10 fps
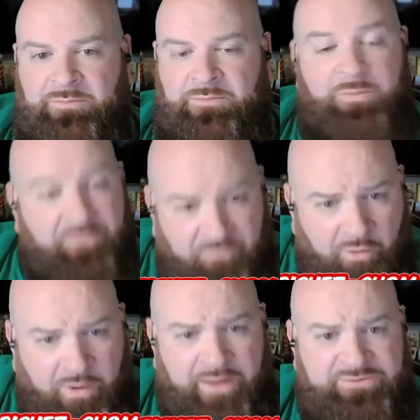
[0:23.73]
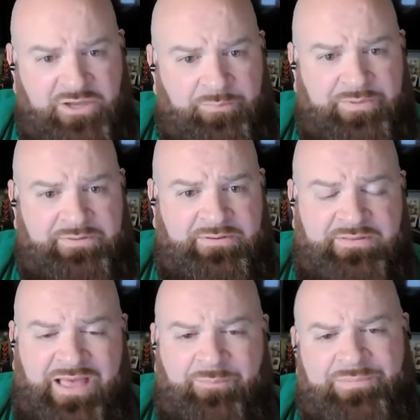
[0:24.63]
But before I jump into
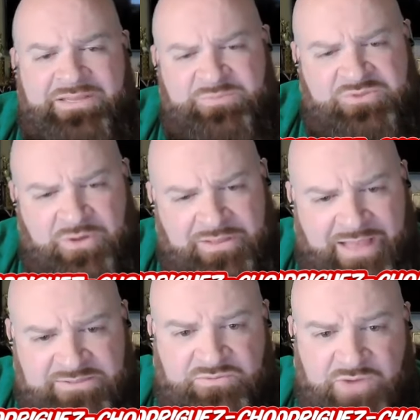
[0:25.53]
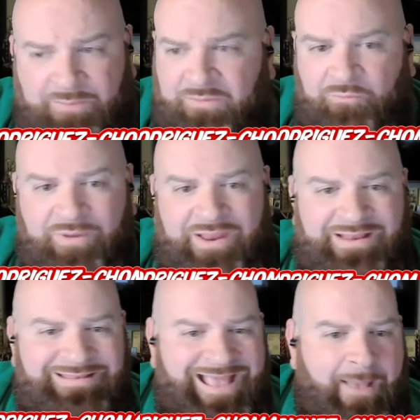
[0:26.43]
that, please be sure to like, subscribe, and
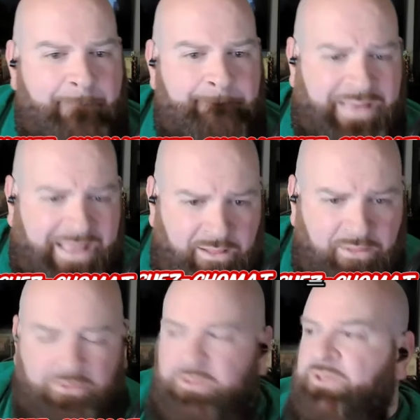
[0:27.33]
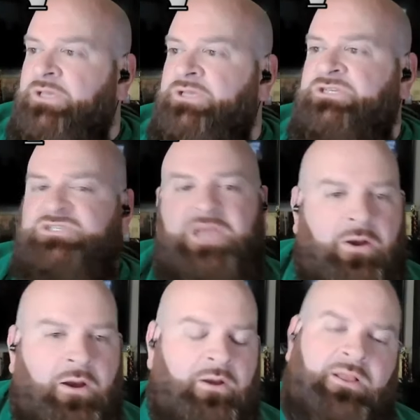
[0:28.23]
ring that bell. Share
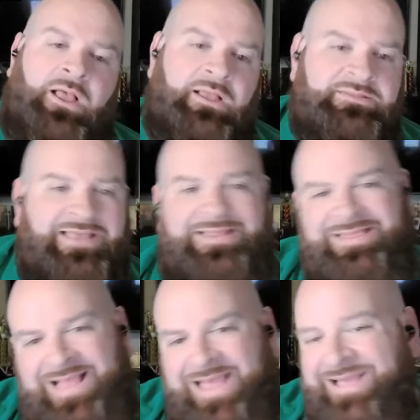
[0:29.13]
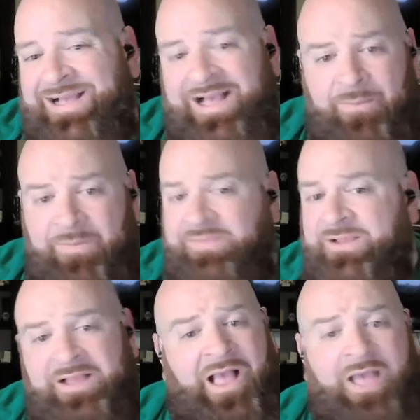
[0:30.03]
our content, like, comment. The
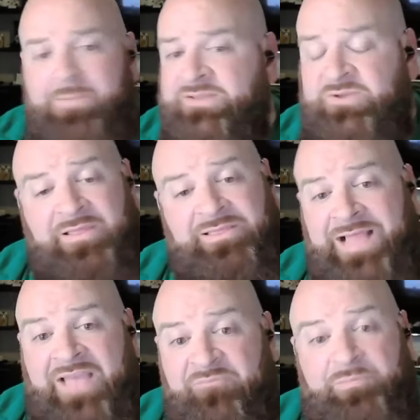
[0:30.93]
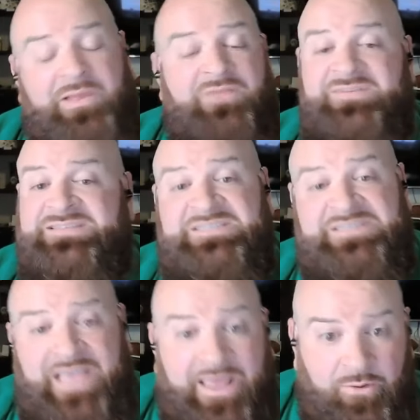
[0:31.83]
comments are the lifeblood of this
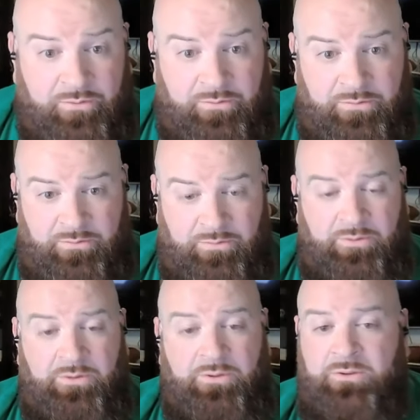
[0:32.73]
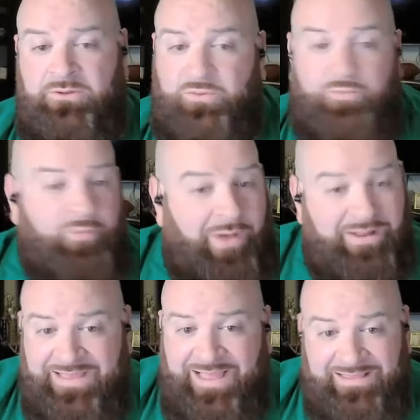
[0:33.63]
channel. So we
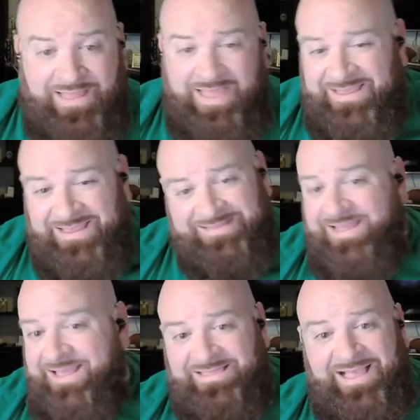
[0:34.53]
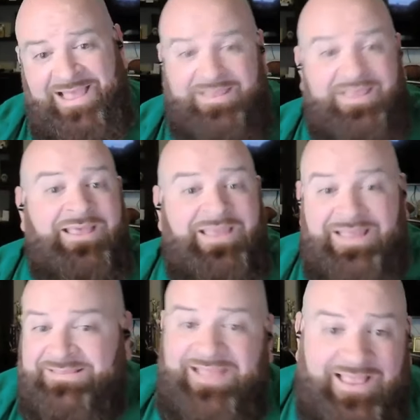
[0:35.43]
want that like, hit that like,
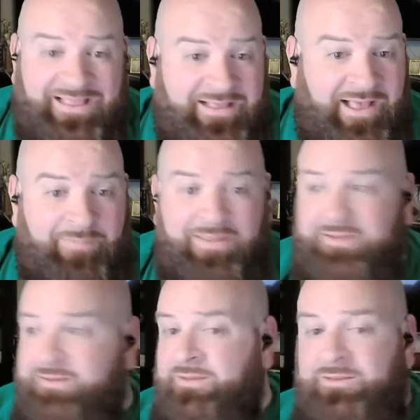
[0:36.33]
hit that comment.